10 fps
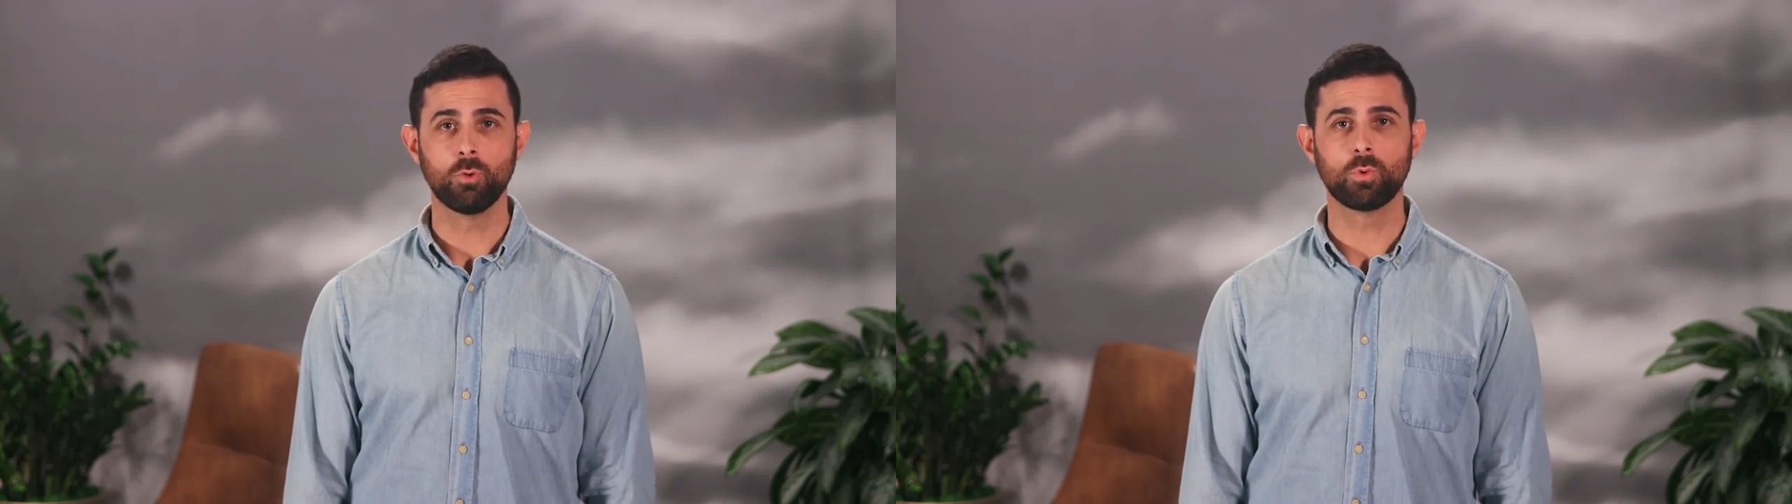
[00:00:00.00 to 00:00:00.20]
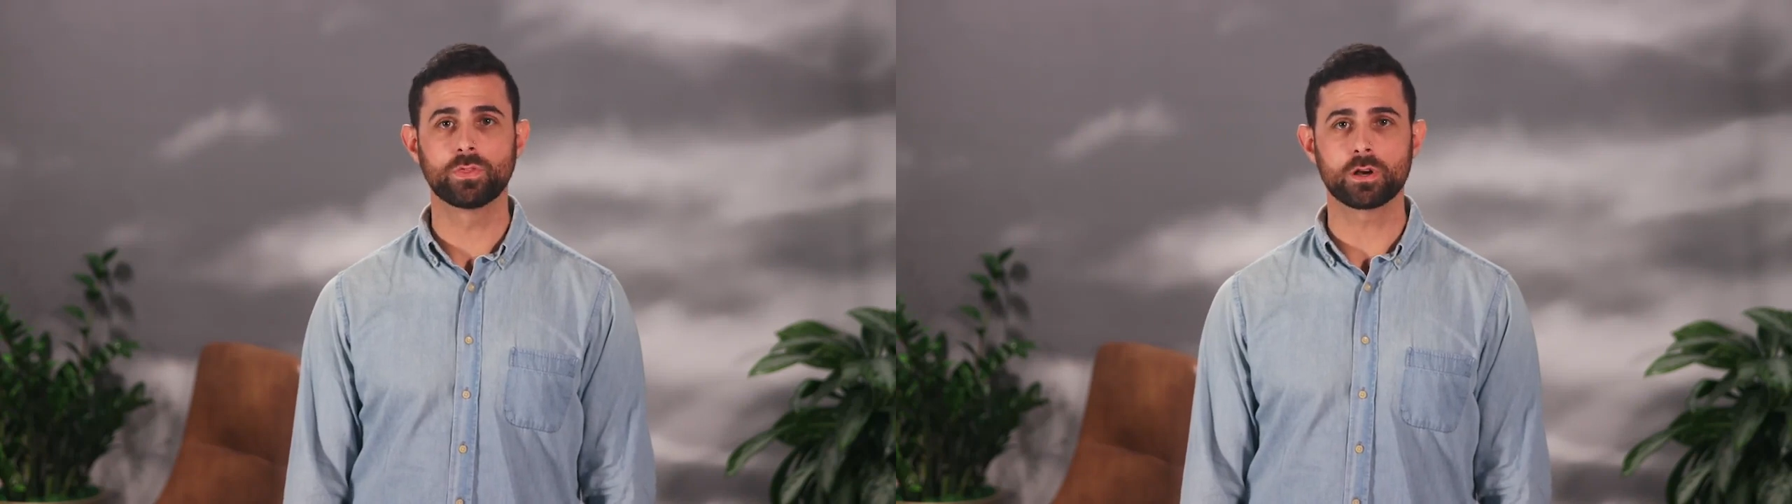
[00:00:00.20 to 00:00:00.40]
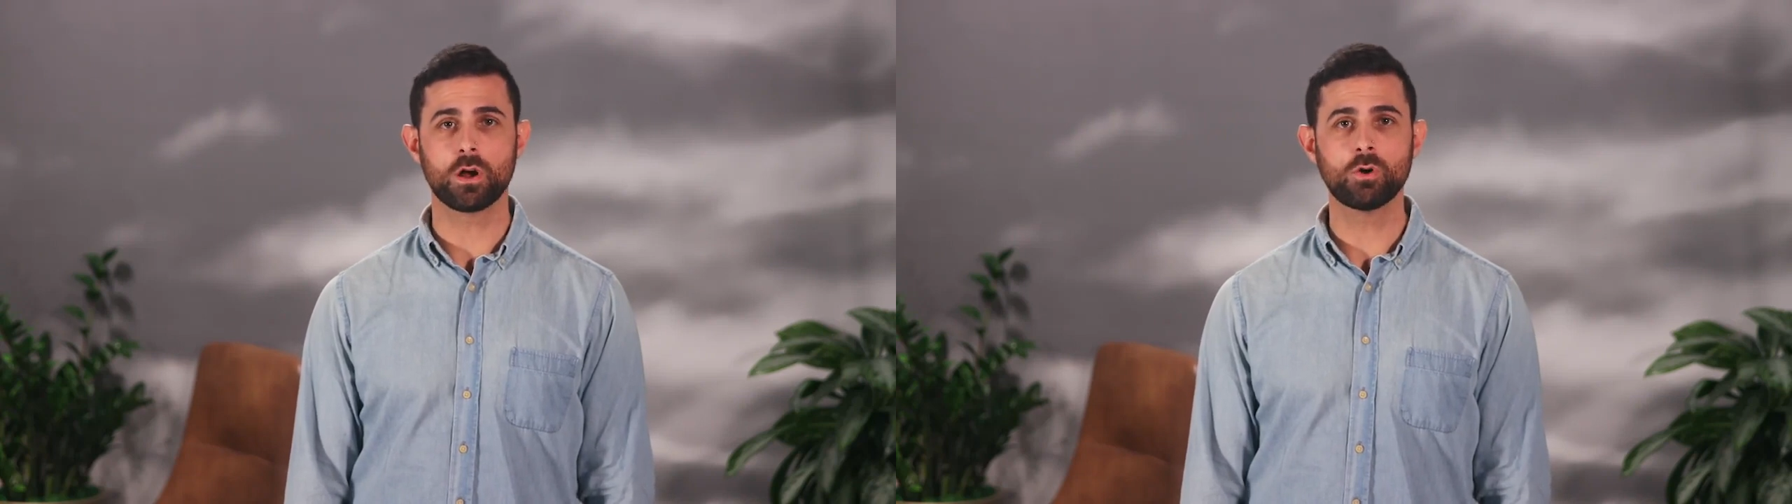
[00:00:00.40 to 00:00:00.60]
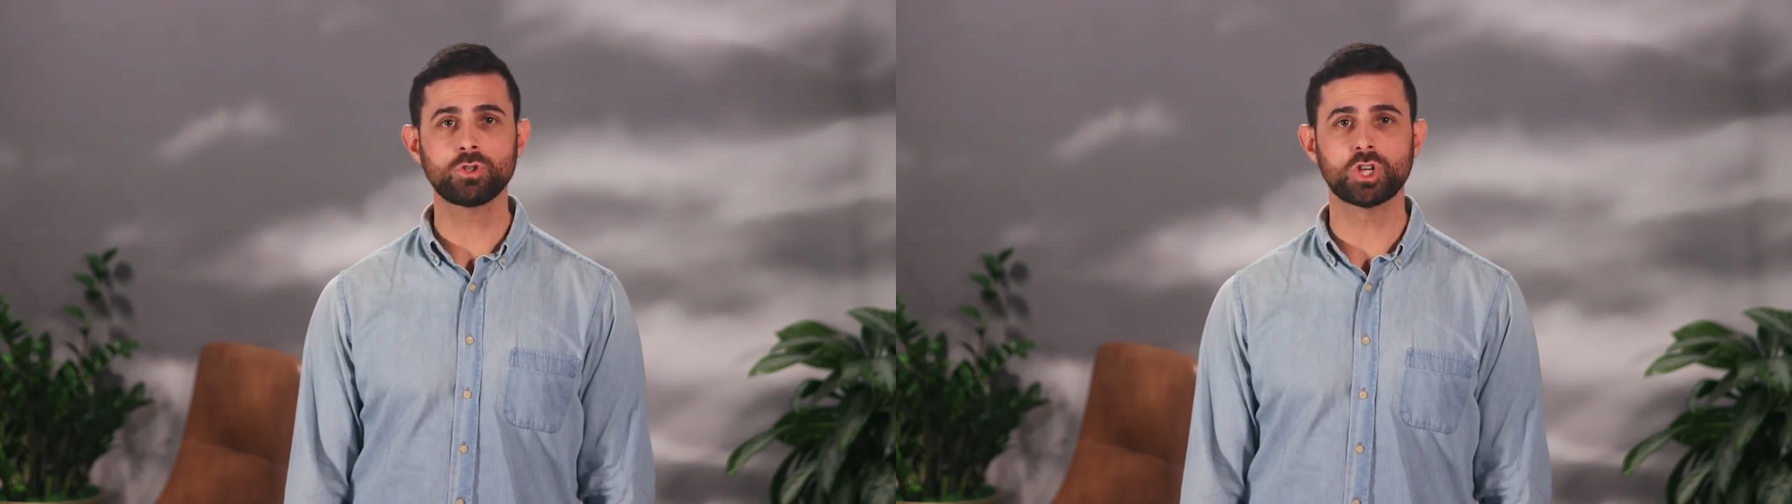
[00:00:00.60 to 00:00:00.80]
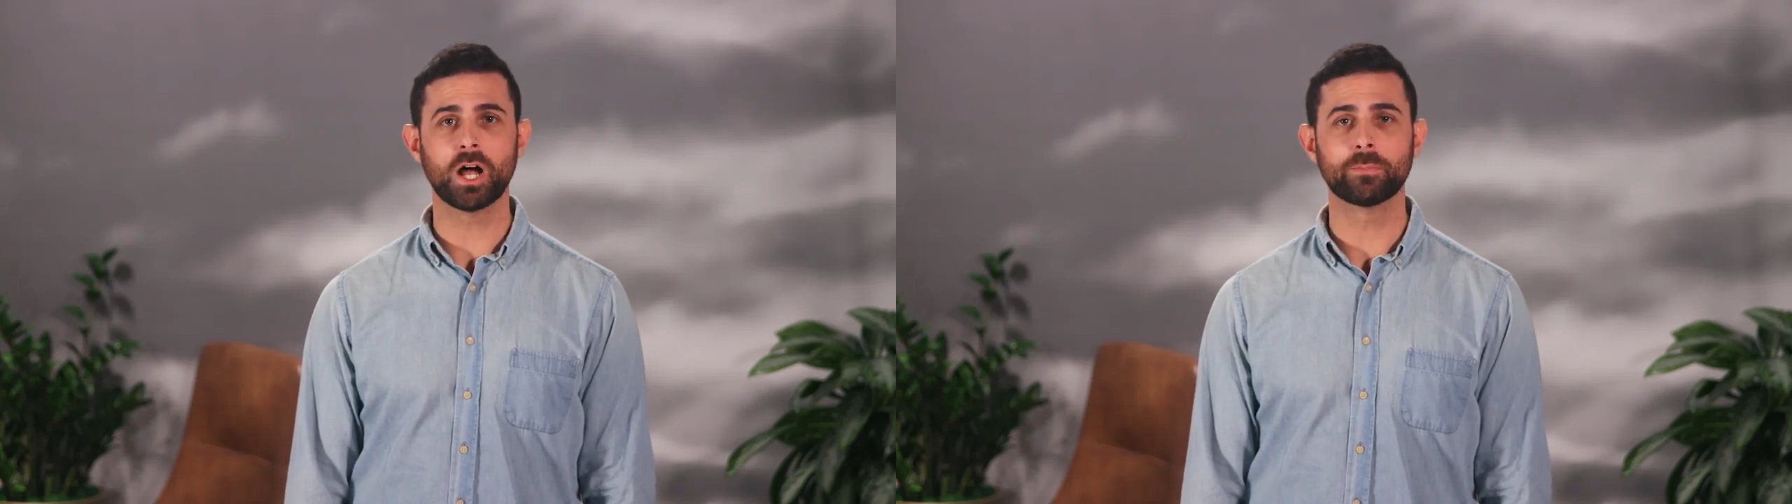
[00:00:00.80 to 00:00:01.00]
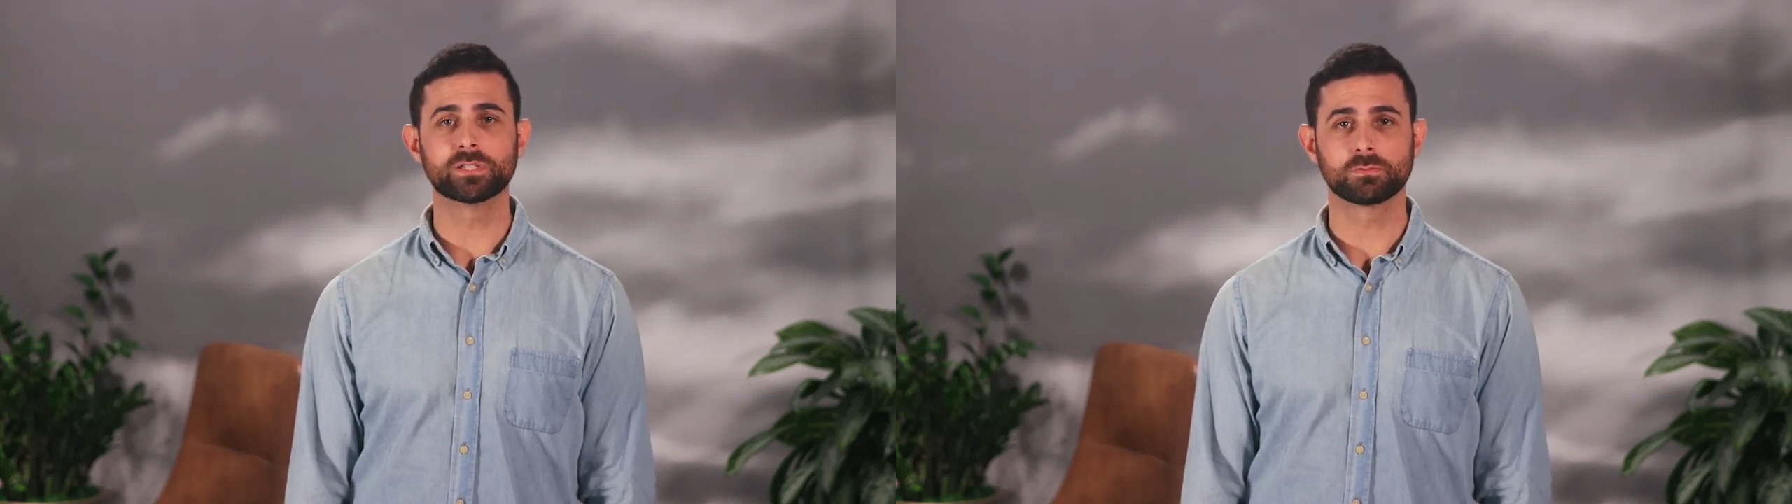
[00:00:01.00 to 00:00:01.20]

with their own jobs